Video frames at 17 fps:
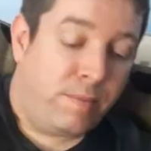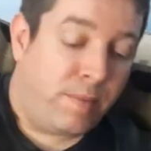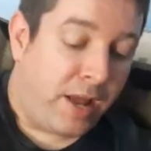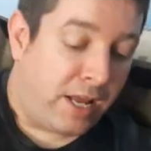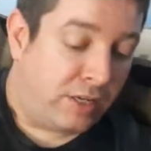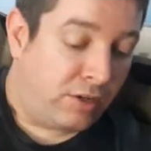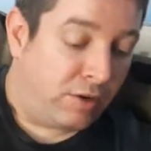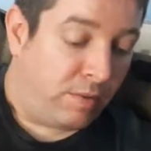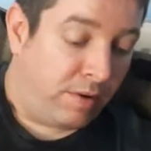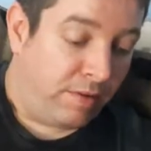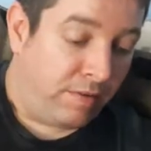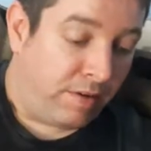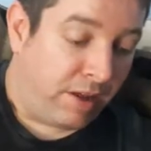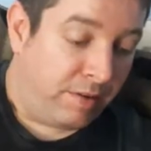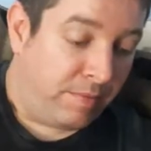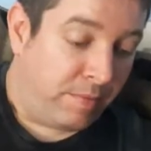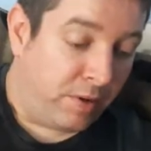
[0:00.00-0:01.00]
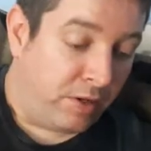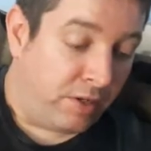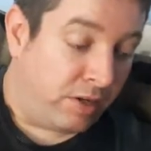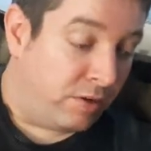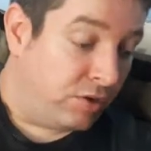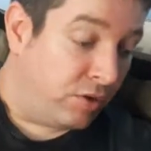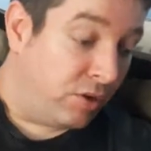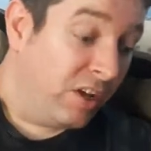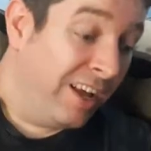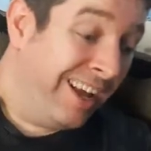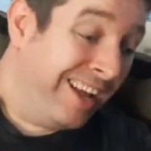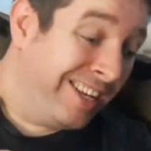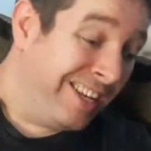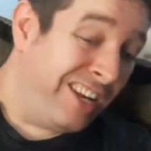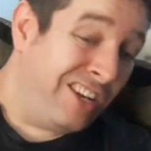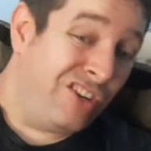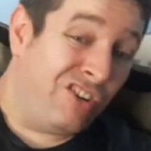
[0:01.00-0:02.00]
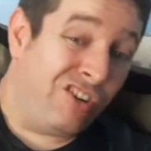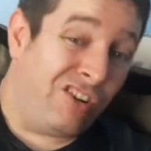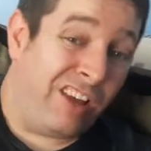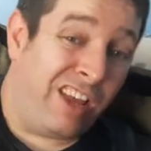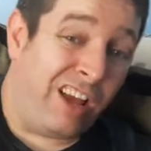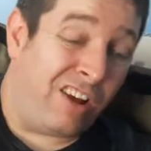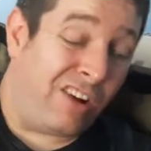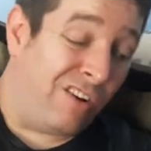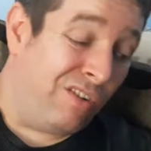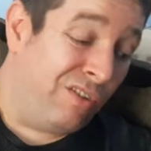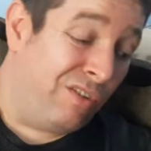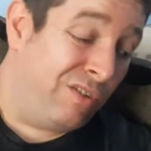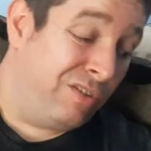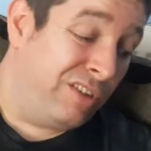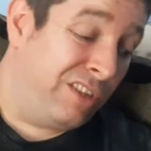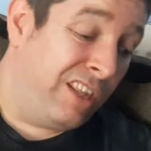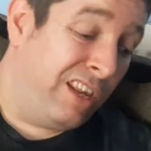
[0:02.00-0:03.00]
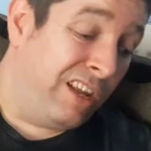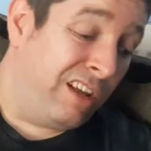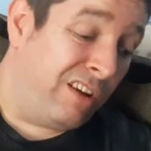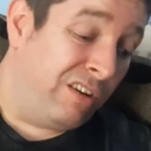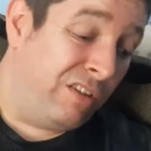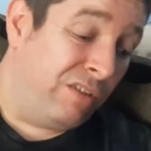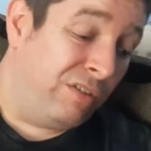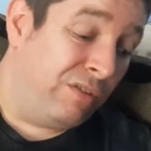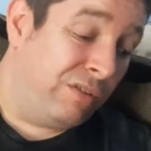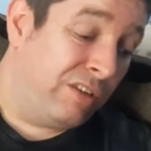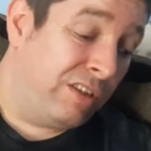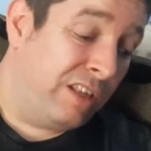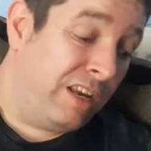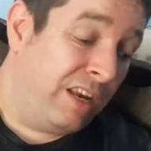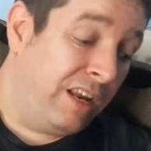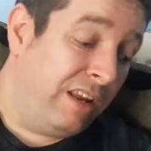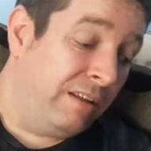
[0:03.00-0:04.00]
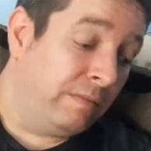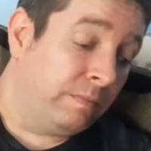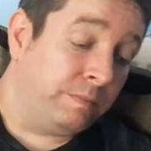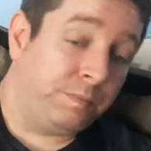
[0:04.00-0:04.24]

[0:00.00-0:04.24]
mastered with 5.7. So essentially, I got those three